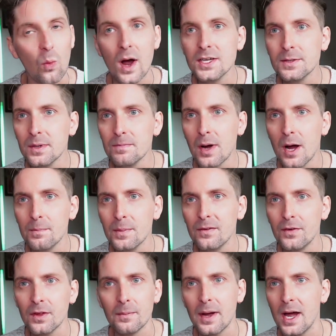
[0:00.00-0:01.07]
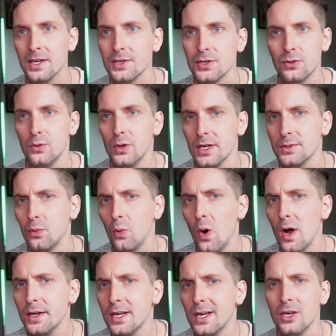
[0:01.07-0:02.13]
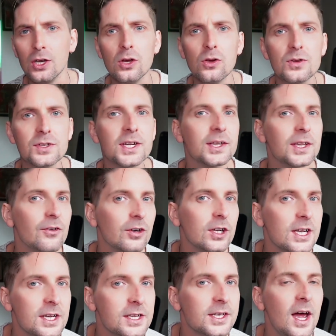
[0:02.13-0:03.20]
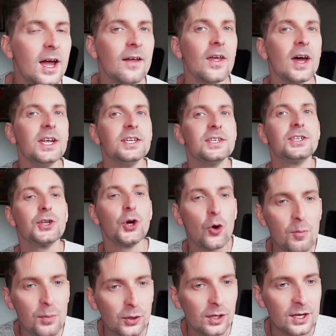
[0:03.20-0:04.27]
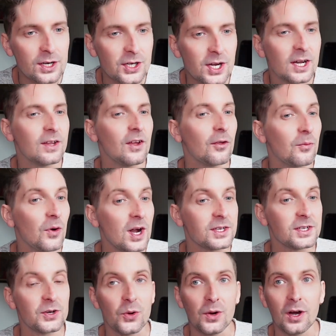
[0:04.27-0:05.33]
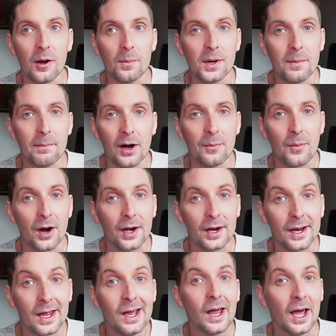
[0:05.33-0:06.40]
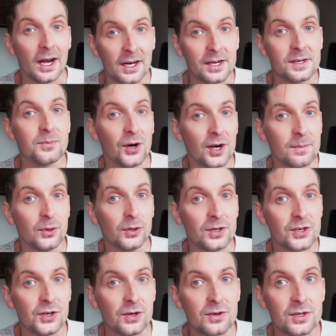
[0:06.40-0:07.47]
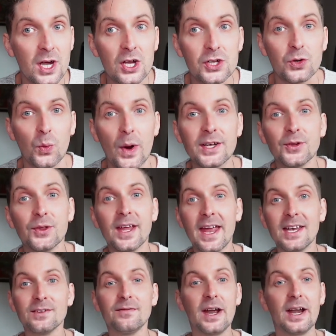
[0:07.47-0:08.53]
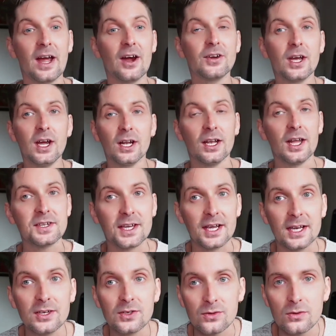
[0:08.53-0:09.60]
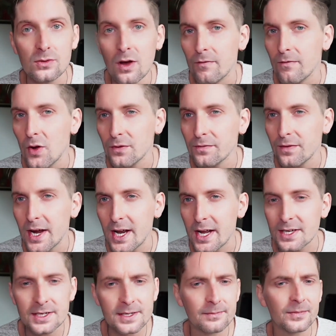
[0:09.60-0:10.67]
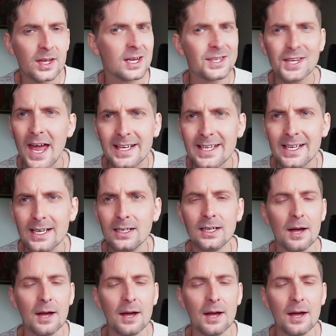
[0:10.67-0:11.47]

Why has it been pumping for the past two weeks? What news did they release that is so bullish that the price is going up in a bear market? And it is pretty bullish news. So wait till the end to find out. Let's get into Vault Finance. Exciting!